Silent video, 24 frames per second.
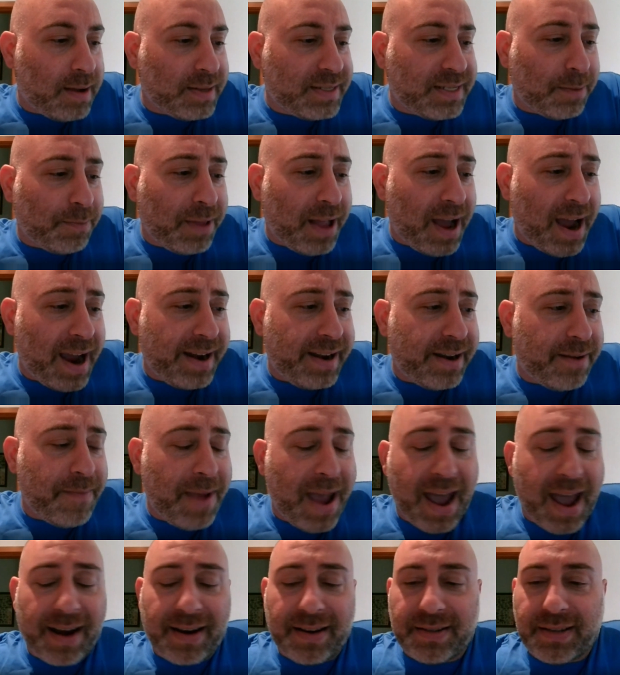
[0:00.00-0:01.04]
Supply and
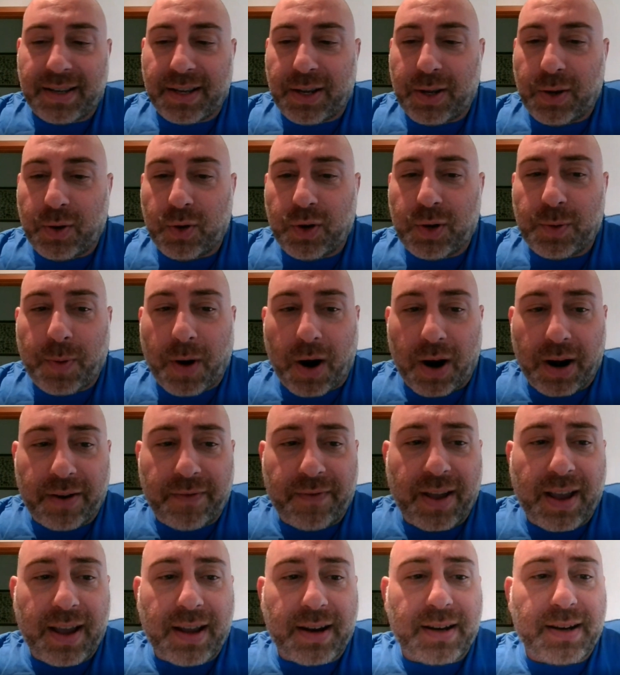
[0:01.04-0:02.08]
demand is a huge part
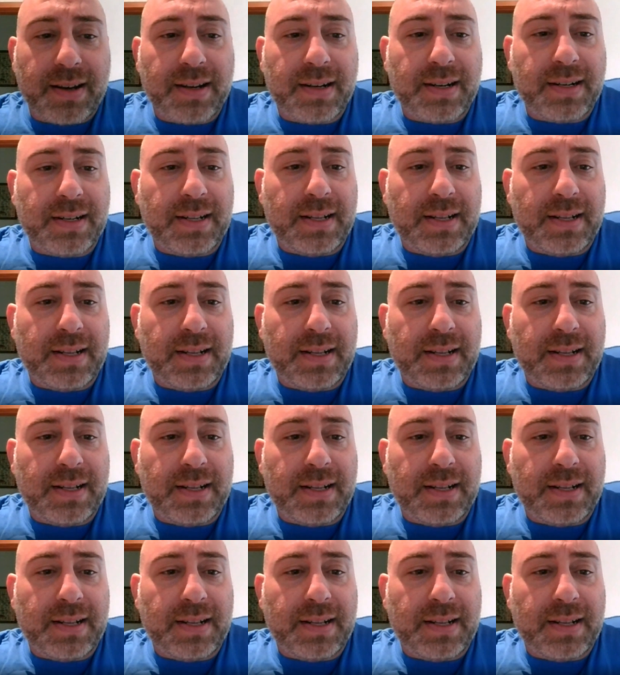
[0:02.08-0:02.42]
of it.